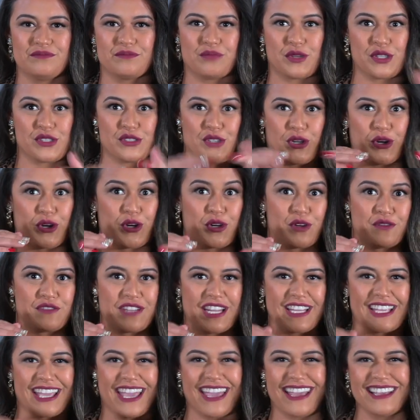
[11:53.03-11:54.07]
preserved,
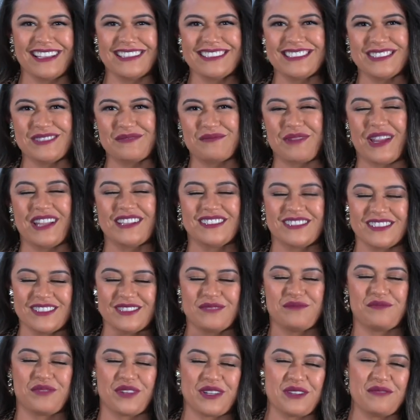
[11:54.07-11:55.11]
I guess, and
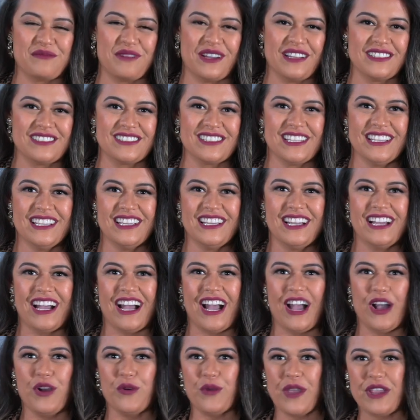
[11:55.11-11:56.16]
just pretty much
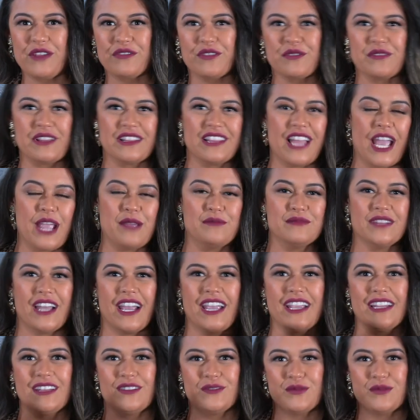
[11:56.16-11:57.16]
away from the limelight.